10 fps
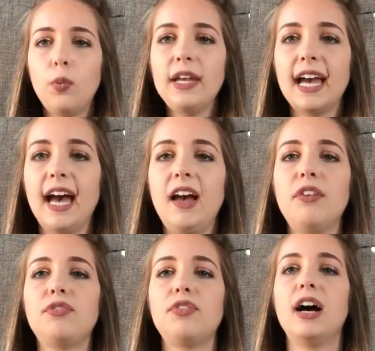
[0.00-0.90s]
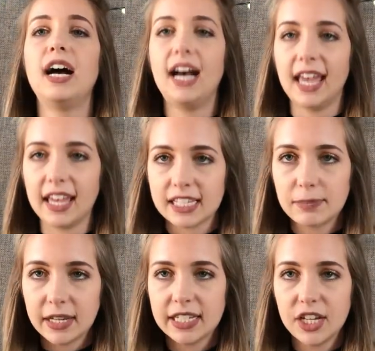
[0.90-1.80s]
We have high
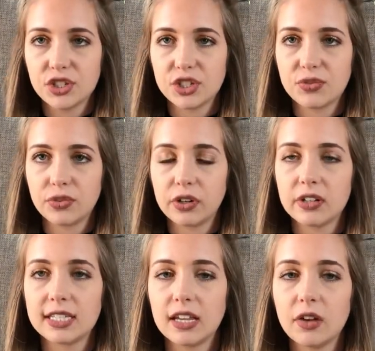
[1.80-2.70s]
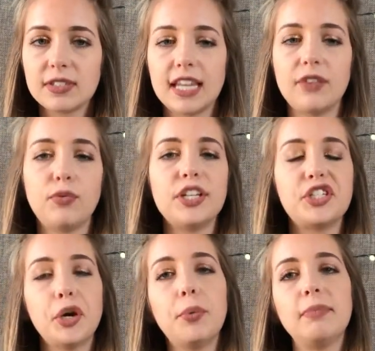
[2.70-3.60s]
expectations for ourselves, and if we
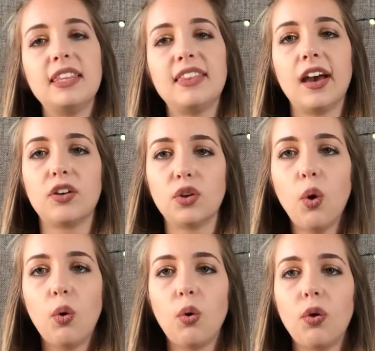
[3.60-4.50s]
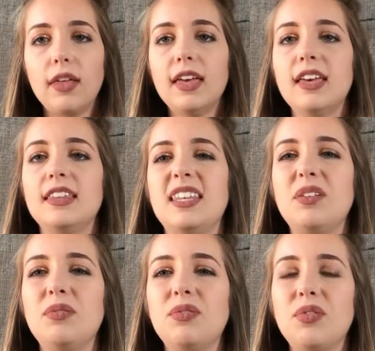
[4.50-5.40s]
don't meet that goal,
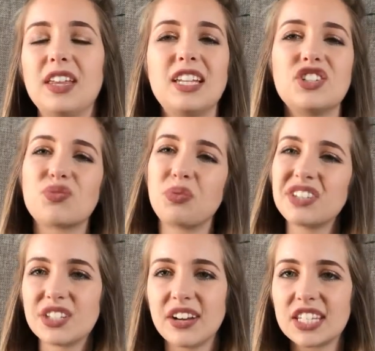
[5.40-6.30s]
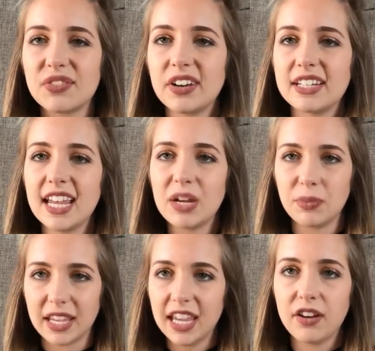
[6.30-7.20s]
then it just ruins the rest of our day and
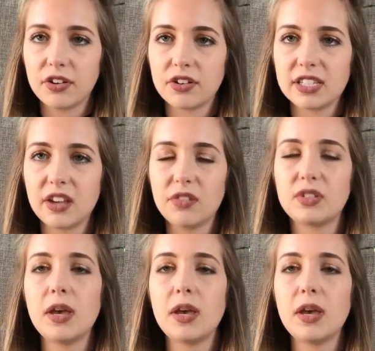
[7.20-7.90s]
we hate on ourselves.